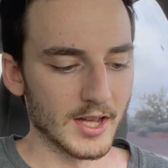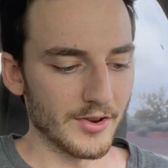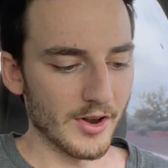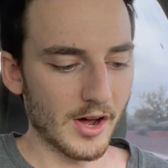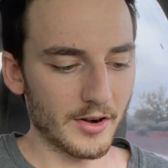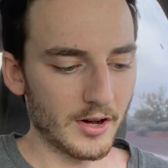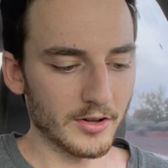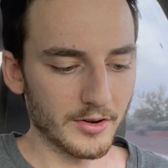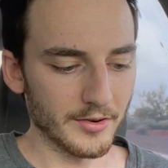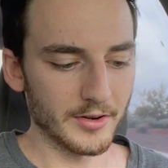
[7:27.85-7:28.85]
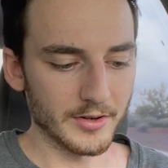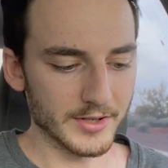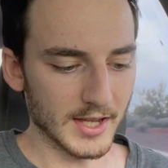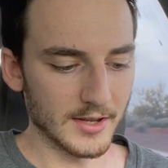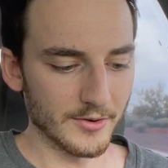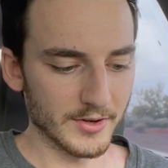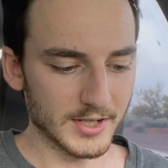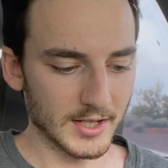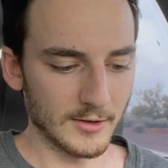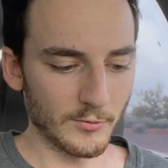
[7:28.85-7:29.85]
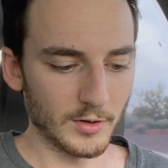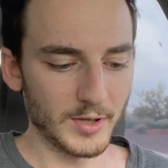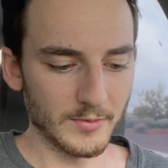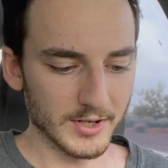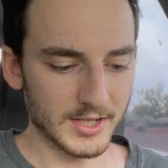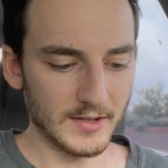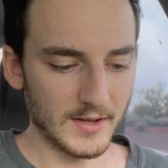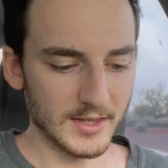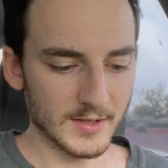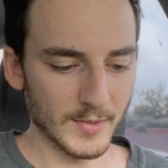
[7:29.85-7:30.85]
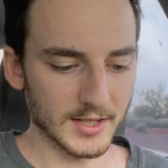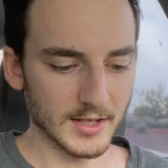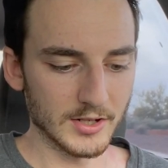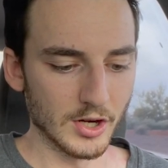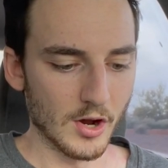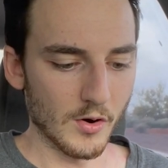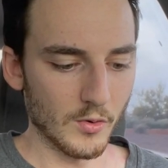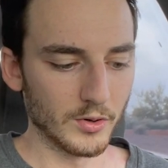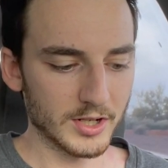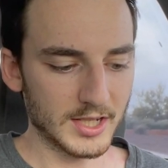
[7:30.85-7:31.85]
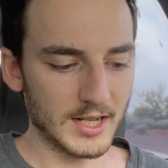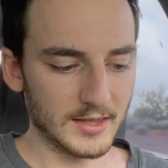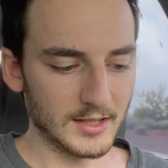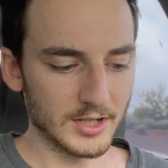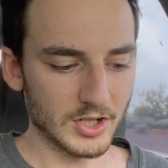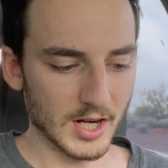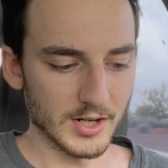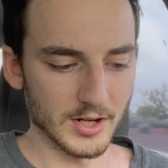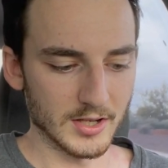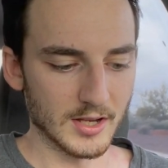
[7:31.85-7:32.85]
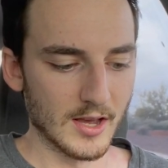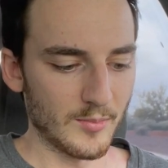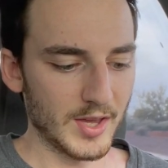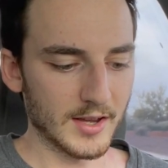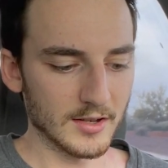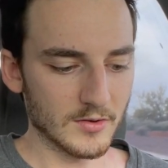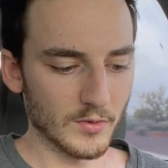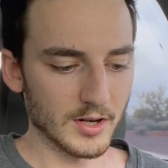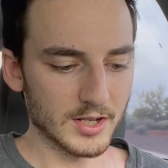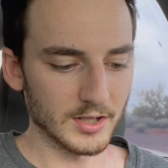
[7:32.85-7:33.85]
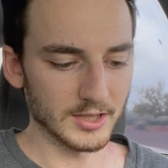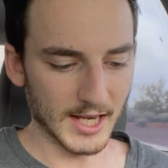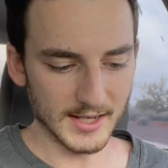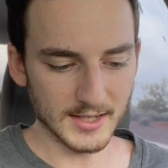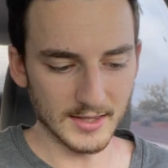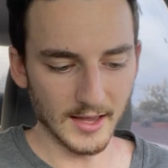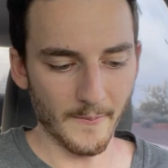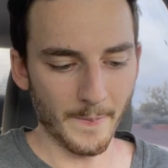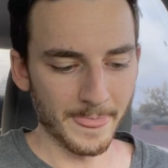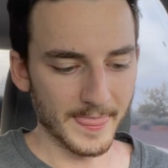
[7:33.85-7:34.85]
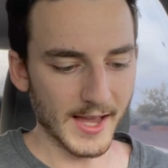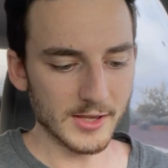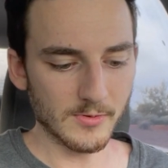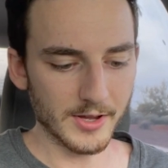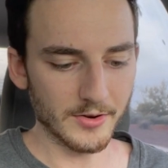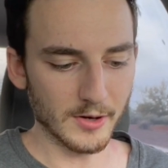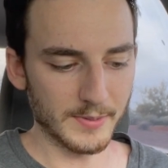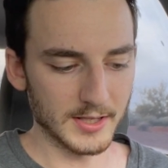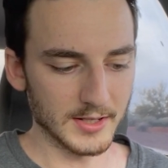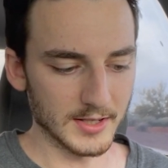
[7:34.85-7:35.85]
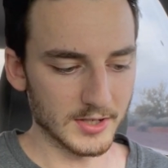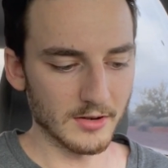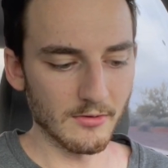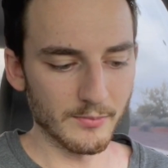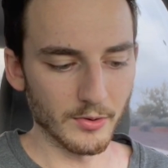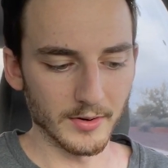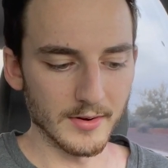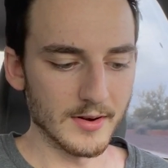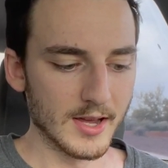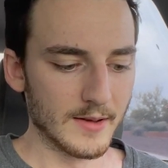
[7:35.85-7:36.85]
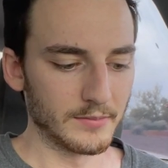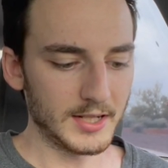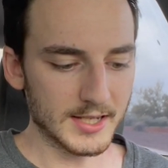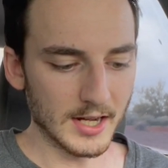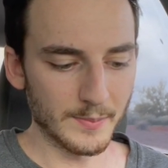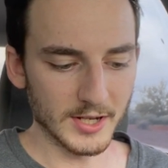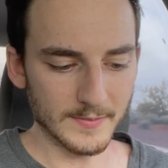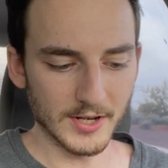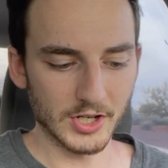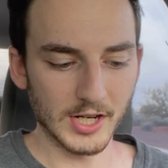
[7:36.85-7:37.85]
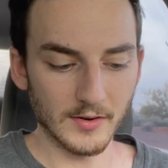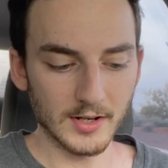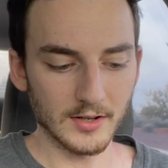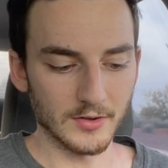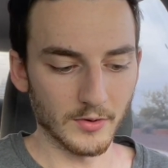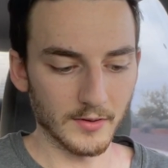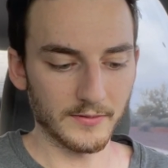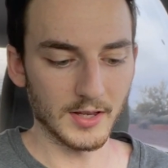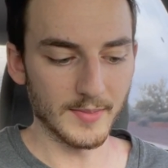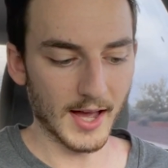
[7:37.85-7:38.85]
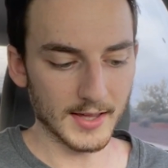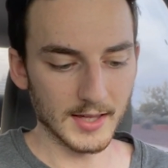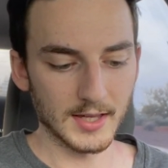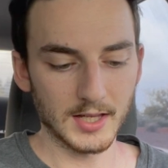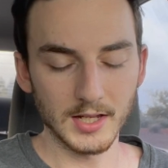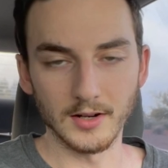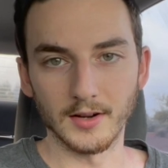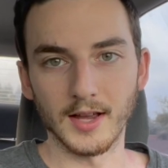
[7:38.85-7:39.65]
Not all couriers in your city will be receiving this message or seeing these changes because we're still testing them. That's why your opinion is so important. Please help us by sharing your feedback here.